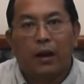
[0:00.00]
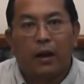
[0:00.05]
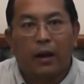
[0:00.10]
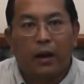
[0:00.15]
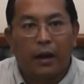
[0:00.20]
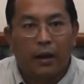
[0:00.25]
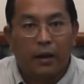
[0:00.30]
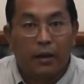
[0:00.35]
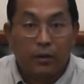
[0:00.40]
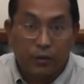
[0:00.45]

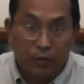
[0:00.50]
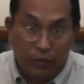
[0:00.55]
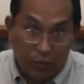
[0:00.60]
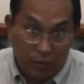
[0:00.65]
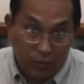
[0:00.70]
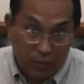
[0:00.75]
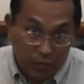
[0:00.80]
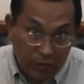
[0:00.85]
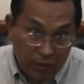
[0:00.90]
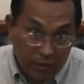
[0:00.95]
and
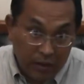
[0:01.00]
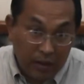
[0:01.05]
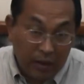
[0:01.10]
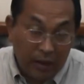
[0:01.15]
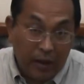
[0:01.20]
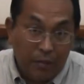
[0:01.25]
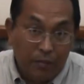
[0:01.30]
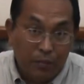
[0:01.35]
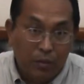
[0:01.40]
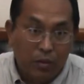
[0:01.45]
you see a
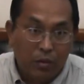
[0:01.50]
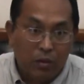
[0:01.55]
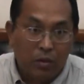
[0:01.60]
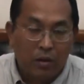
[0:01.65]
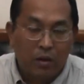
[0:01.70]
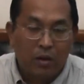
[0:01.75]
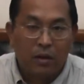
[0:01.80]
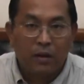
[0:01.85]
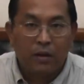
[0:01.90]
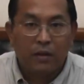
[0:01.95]
lot
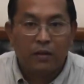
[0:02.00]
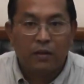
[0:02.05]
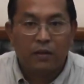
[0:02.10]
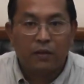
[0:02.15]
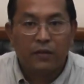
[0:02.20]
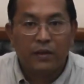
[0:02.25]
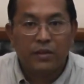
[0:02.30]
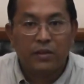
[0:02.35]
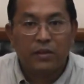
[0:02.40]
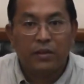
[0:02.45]
more
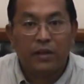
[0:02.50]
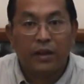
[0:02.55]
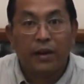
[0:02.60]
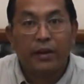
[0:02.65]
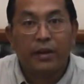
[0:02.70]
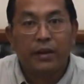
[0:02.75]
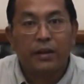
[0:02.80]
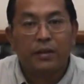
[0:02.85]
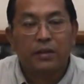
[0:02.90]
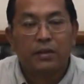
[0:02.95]

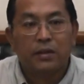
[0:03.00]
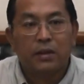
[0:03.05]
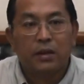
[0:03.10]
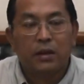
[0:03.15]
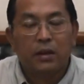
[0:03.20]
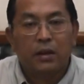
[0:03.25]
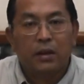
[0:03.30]
vegetarianism